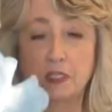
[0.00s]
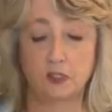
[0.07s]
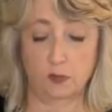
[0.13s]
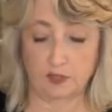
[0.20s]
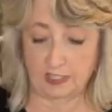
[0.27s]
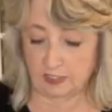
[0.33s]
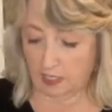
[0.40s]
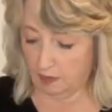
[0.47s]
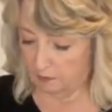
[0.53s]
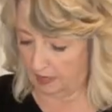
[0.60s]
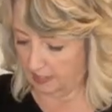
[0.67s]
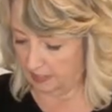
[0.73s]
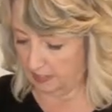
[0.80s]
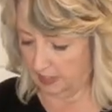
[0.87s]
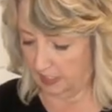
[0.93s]
So it's all
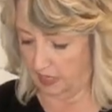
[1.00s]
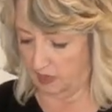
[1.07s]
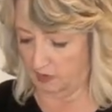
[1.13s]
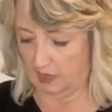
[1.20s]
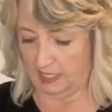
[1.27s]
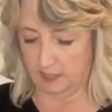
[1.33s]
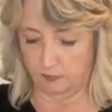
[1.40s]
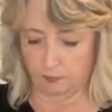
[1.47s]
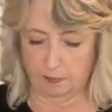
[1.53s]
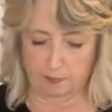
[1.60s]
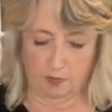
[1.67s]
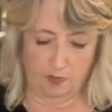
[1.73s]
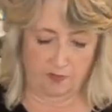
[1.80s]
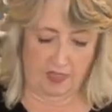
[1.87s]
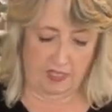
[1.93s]
ready to go. Let's
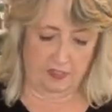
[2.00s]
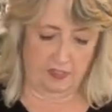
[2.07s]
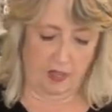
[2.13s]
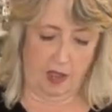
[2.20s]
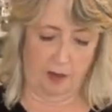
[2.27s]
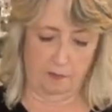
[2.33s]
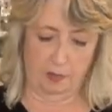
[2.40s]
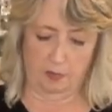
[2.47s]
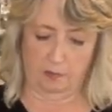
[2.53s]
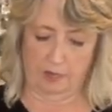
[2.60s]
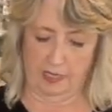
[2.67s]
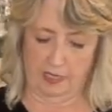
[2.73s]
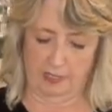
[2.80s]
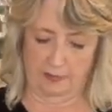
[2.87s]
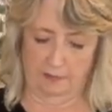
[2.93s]
remove this copper
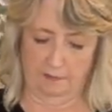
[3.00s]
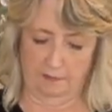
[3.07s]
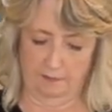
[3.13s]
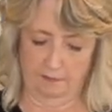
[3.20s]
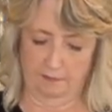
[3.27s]
one,